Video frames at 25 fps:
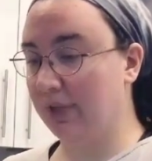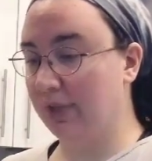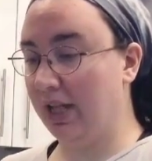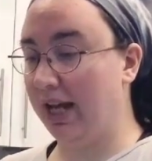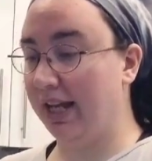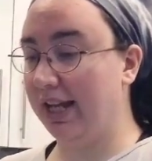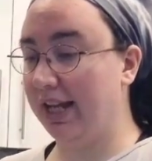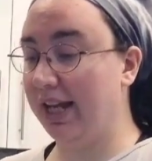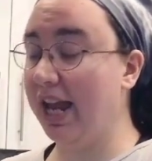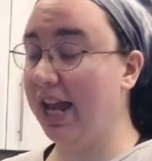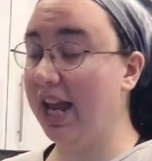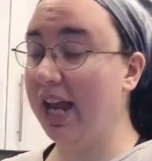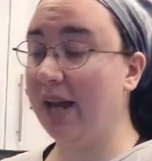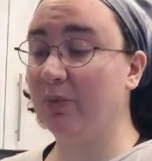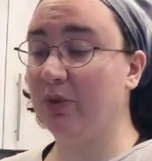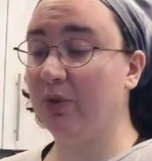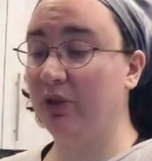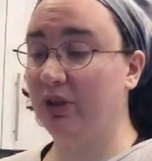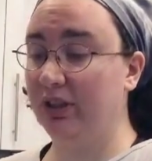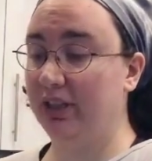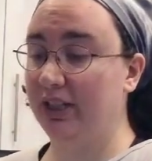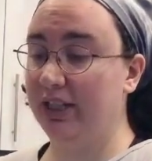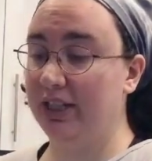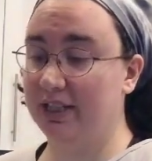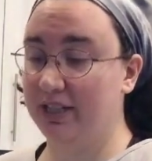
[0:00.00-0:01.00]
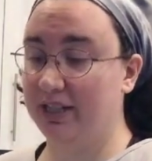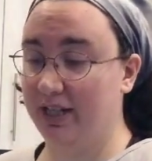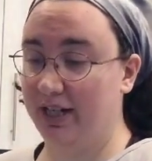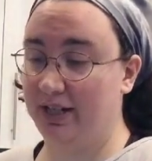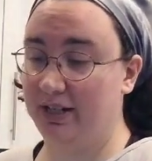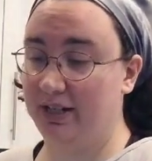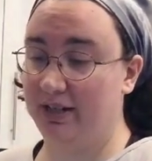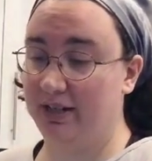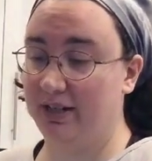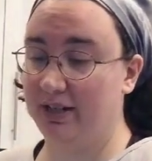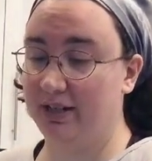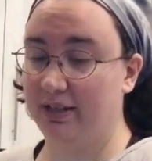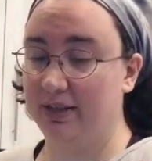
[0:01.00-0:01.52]
I am really
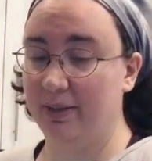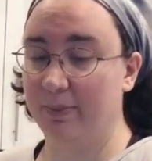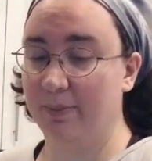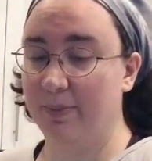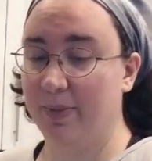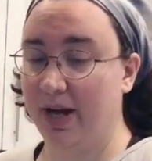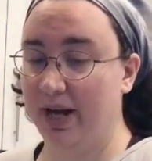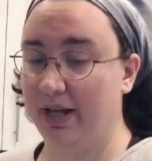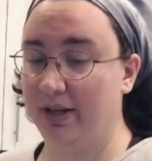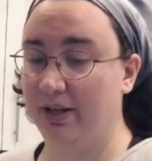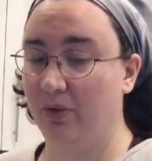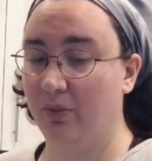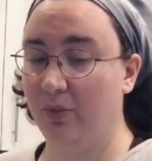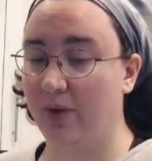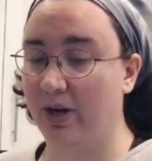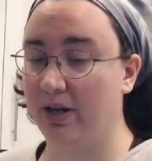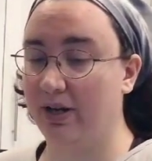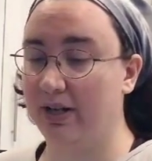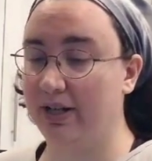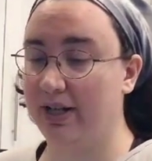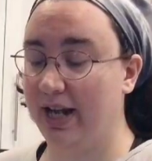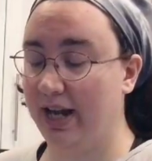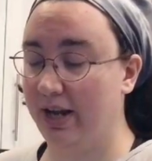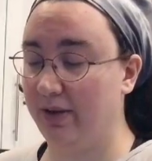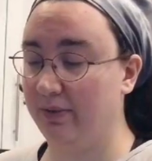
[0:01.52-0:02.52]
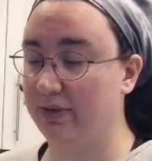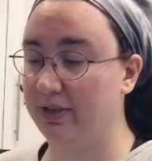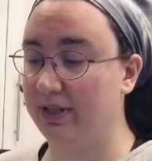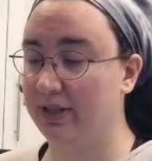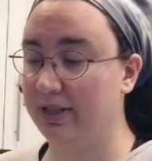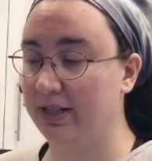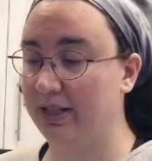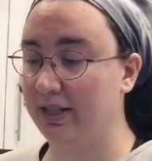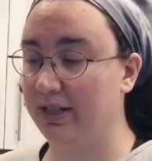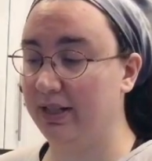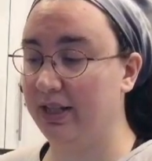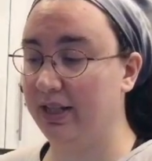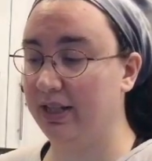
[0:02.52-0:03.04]
excited that BioWare announced
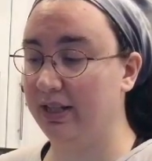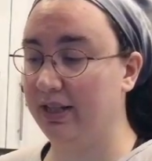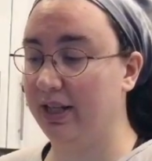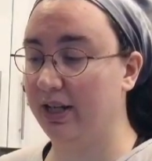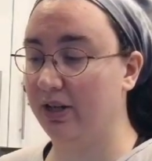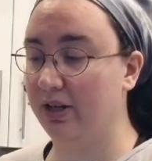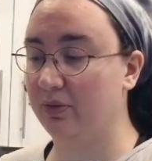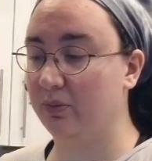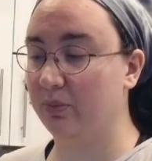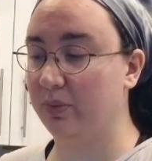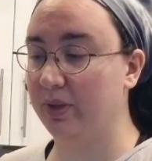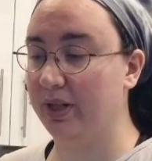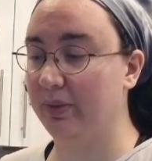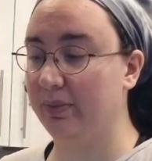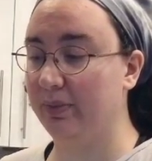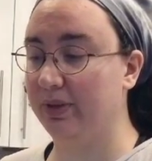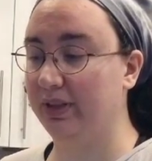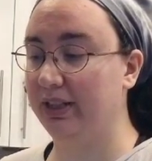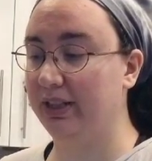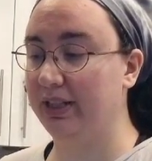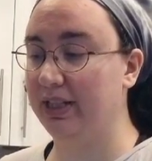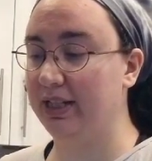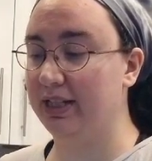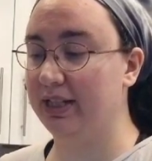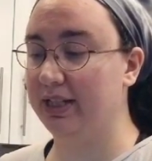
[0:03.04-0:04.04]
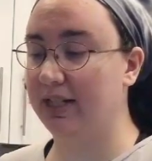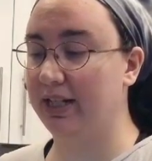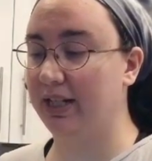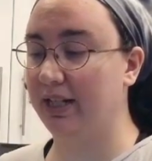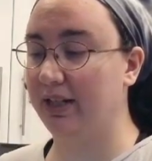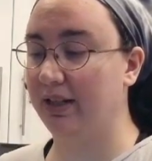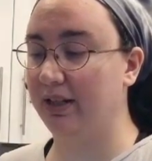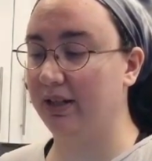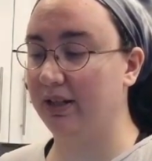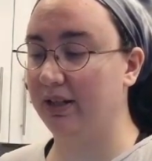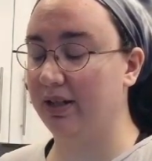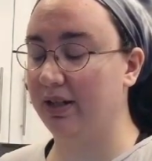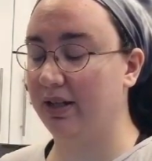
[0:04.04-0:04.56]
that they're
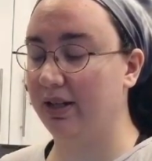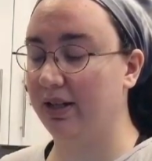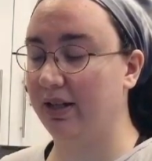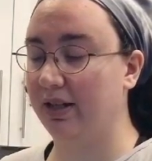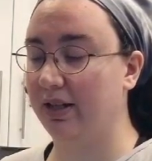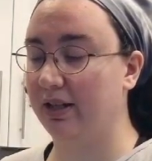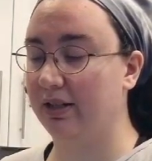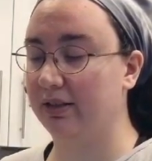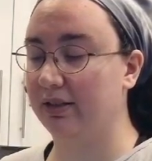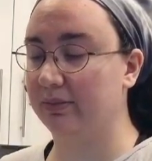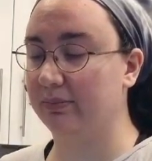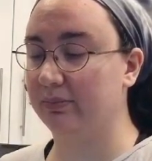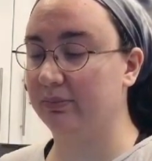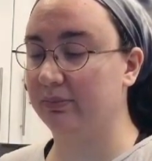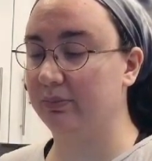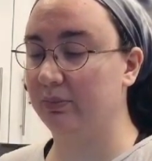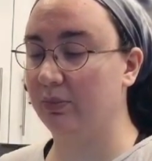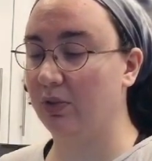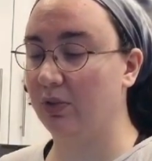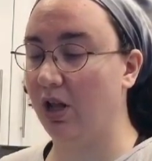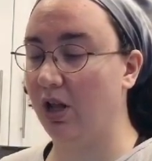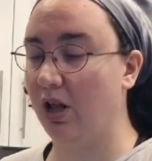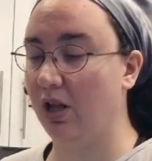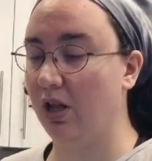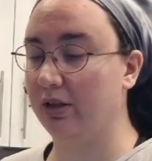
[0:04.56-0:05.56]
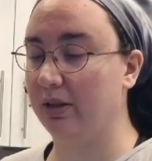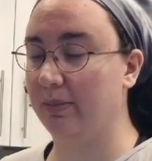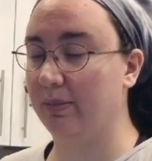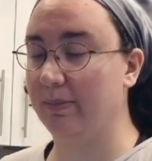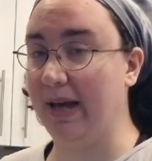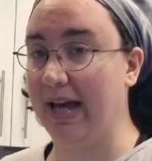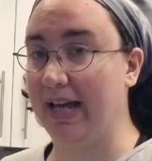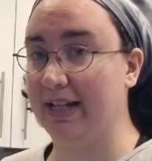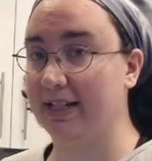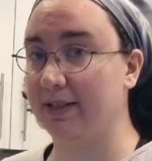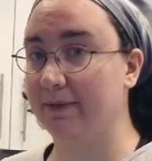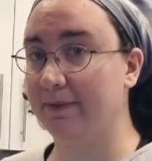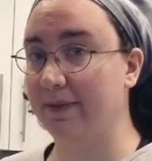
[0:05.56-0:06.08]
re-releasing all the
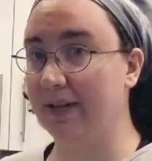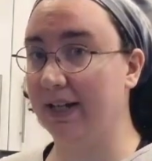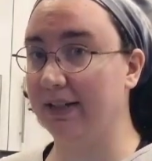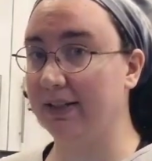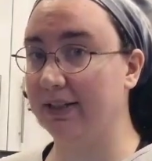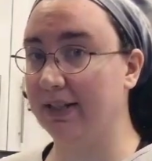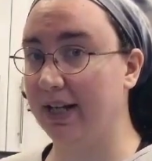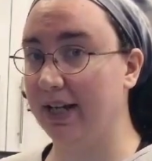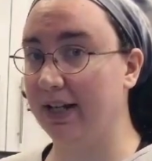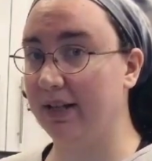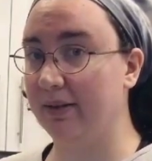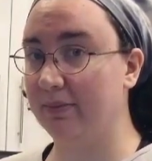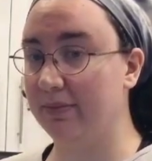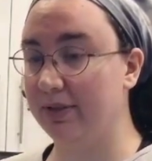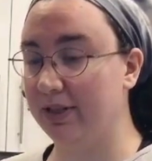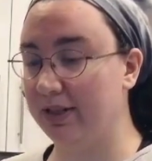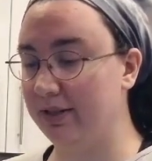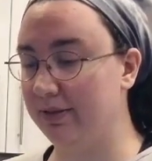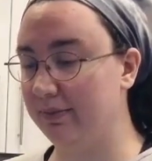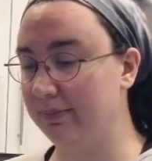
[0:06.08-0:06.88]
Mass Effect games.